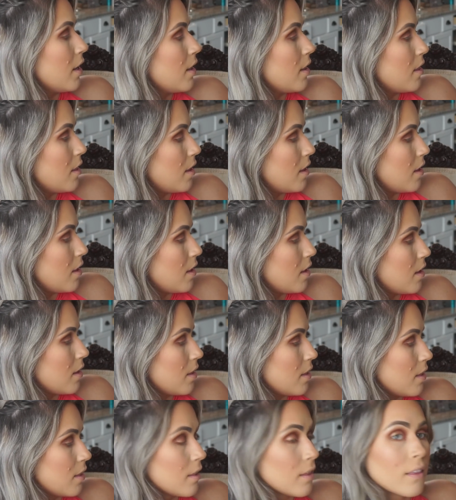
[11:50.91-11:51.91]
And
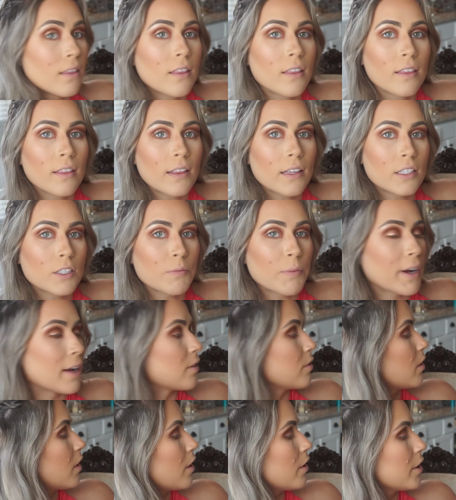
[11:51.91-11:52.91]
then this
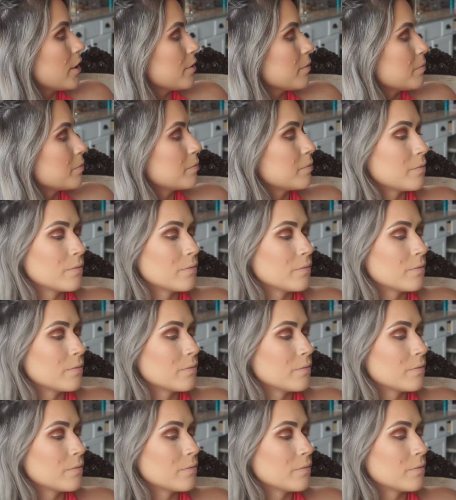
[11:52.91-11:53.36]
brown color.